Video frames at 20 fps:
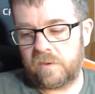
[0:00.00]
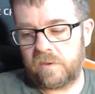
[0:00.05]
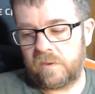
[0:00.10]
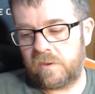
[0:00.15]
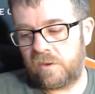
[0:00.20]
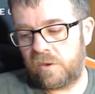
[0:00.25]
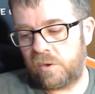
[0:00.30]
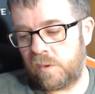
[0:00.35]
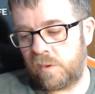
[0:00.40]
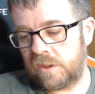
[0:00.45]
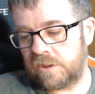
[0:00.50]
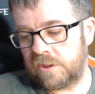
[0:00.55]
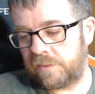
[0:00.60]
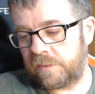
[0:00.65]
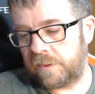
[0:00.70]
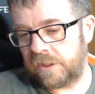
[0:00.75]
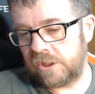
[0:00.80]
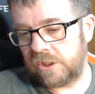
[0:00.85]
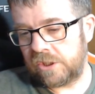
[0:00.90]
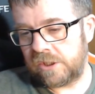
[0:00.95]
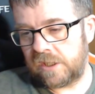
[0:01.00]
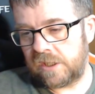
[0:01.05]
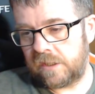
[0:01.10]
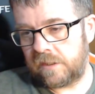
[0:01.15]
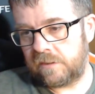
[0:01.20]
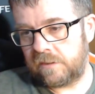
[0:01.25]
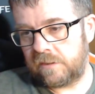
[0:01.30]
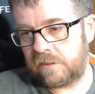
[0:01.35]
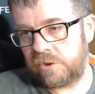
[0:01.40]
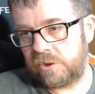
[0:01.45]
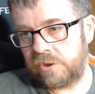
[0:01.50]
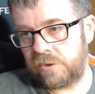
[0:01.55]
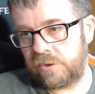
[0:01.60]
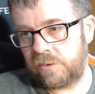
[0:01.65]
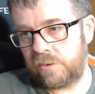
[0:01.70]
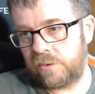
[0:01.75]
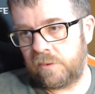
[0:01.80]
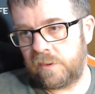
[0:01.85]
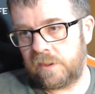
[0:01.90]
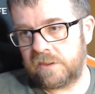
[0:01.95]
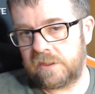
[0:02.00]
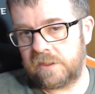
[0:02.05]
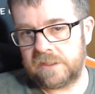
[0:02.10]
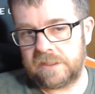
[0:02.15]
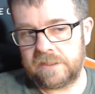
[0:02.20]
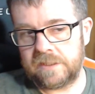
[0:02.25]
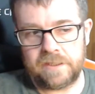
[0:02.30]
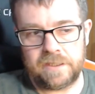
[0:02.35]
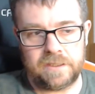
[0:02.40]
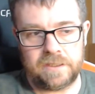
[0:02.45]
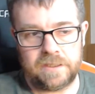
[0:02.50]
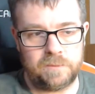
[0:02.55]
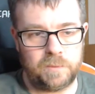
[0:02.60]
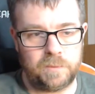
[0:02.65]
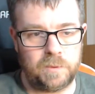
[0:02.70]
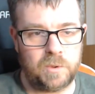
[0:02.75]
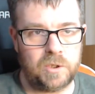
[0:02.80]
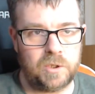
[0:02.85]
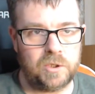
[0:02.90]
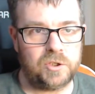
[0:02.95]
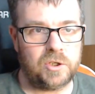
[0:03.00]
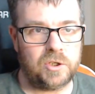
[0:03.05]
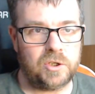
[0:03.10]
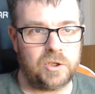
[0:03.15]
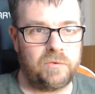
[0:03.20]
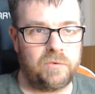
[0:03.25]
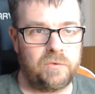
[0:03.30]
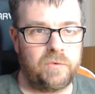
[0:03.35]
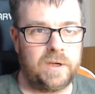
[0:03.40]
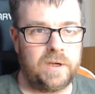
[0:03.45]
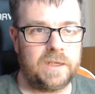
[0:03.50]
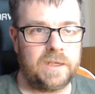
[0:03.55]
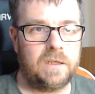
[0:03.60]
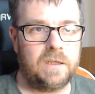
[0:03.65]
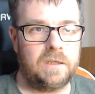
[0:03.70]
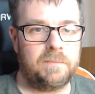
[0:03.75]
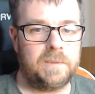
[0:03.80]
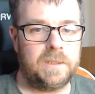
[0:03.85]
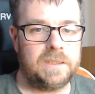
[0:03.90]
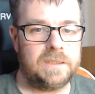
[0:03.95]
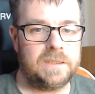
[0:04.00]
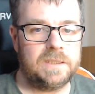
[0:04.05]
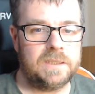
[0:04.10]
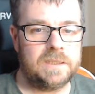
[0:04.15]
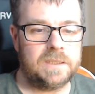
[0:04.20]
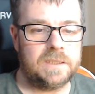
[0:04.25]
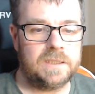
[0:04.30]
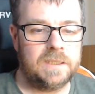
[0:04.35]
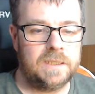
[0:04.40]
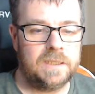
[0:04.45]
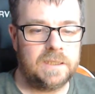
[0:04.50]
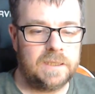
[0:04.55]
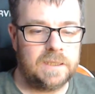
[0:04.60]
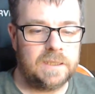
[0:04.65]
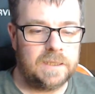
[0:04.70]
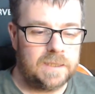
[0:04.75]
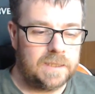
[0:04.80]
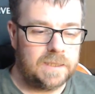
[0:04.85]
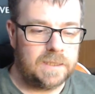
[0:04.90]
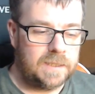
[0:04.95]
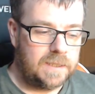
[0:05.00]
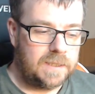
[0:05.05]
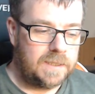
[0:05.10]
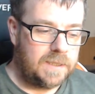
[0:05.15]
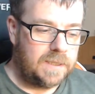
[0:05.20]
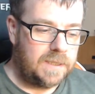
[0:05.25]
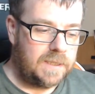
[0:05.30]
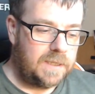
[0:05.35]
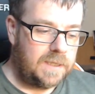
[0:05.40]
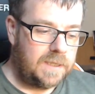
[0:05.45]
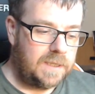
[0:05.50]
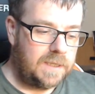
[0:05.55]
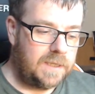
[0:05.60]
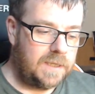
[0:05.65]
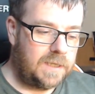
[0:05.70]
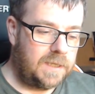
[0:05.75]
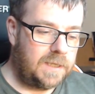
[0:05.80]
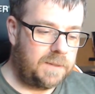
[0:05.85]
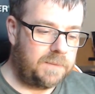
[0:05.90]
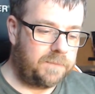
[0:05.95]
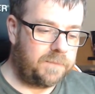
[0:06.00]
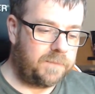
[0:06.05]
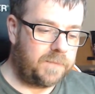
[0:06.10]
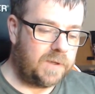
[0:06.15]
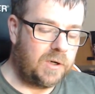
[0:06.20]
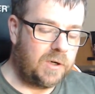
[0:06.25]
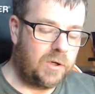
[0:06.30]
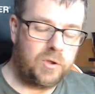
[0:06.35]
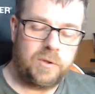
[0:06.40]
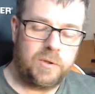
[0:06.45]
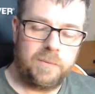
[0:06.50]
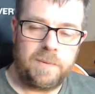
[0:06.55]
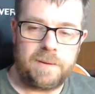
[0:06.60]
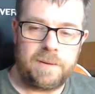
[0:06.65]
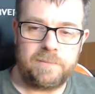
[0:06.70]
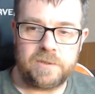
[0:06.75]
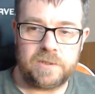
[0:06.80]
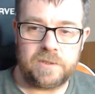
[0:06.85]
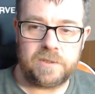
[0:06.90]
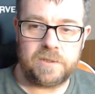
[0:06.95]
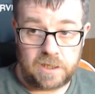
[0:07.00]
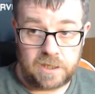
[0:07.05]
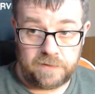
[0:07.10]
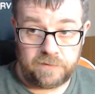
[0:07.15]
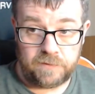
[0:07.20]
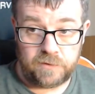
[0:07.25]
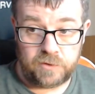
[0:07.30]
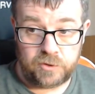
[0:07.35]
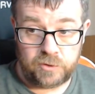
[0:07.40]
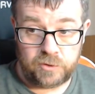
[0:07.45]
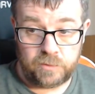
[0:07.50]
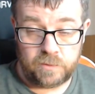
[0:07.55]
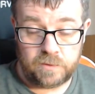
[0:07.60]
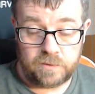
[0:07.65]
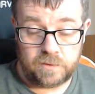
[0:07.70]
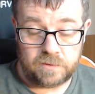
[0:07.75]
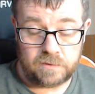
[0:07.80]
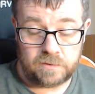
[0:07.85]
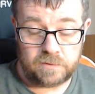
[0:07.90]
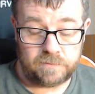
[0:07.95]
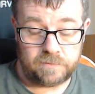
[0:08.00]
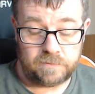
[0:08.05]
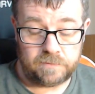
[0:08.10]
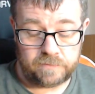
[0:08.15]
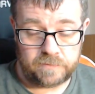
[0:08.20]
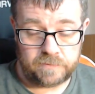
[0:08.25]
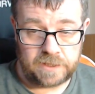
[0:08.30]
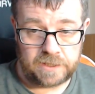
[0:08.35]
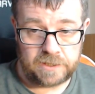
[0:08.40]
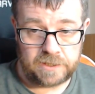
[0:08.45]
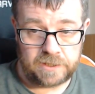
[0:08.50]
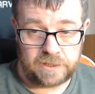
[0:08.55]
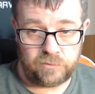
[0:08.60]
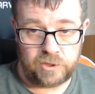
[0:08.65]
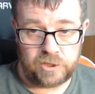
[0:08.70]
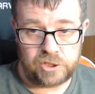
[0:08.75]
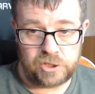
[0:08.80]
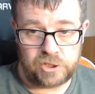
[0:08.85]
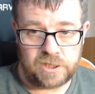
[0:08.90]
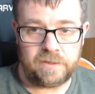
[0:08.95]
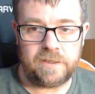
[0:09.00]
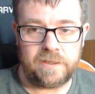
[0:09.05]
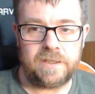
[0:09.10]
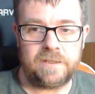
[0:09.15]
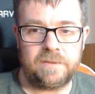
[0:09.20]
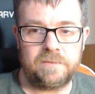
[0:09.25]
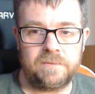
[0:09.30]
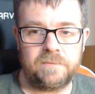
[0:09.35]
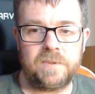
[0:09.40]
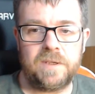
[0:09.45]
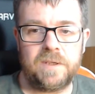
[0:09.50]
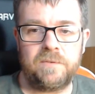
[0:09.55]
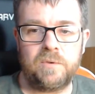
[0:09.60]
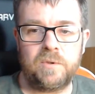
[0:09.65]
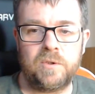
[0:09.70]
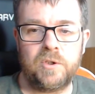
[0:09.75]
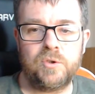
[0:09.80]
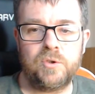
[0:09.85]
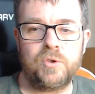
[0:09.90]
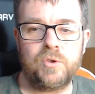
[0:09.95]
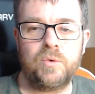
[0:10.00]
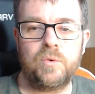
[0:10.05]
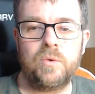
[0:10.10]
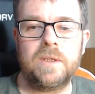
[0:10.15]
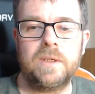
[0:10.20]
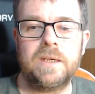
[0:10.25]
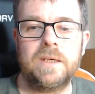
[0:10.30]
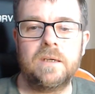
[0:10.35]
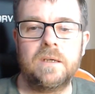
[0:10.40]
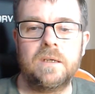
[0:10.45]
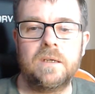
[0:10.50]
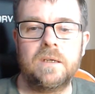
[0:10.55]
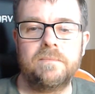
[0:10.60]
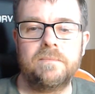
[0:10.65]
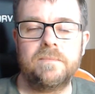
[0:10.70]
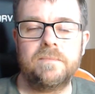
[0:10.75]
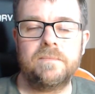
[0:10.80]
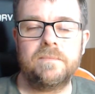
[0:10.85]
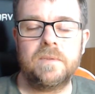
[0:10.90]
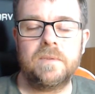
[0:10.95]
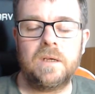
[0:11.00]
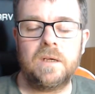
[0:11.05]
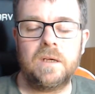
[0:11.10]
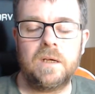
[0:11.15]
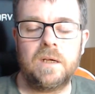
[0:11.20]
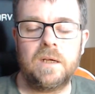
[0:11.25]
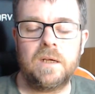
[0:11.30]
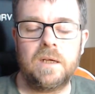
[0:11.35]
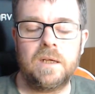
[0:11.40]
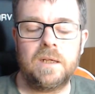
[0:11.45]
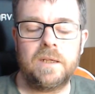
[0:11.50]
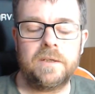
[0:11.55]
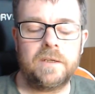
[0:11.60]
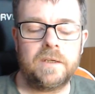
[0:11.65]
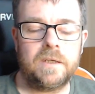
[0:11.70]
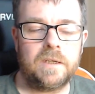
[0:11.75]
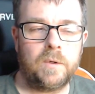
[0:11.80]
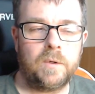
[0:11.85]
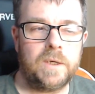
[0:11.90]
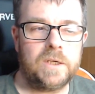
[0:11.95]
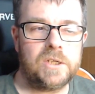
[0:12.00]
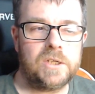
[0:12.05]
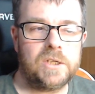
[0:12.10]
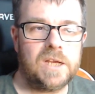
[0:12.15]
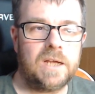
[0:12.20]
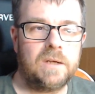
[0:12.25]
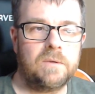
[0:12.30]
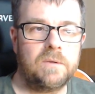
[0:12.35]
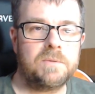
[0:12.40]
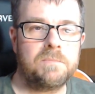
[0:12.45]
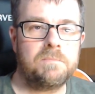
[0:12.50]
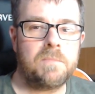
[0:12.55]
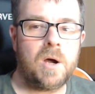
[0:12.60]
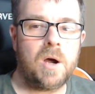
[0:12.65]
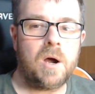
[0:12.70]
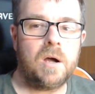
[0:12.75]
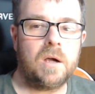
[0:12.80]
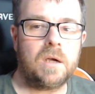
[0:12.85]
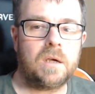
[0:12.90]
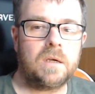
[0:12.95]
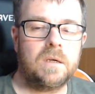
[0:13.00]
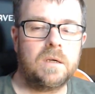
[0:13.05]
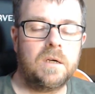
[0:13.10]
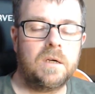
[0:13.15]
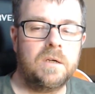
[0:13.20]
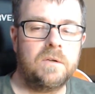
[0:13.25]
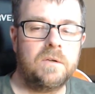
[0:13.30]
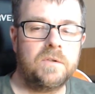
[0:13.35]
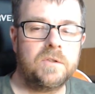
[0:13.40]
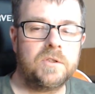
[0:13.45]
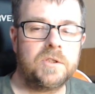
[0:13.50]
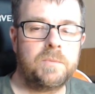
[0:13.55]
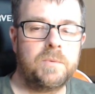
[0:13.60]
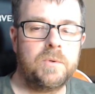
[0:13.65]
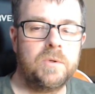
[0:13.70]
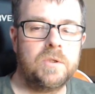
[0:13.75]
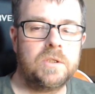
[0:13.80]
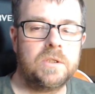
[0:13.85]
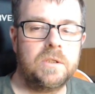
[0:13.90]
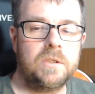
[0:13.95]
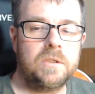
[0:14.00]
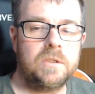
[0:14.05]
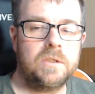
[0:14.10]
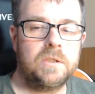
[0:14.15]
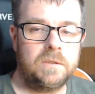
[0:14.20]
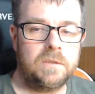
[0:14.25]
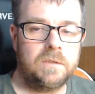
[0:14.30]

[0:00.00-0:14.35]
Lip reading: Who else are we going to shout out to? Who else is out there that we watch on a regular basis? You've got all the members of the live crew. They don't need shouting out, everyone knows who they are. And a quick shout out to Mark over at the Sprue Surgeon.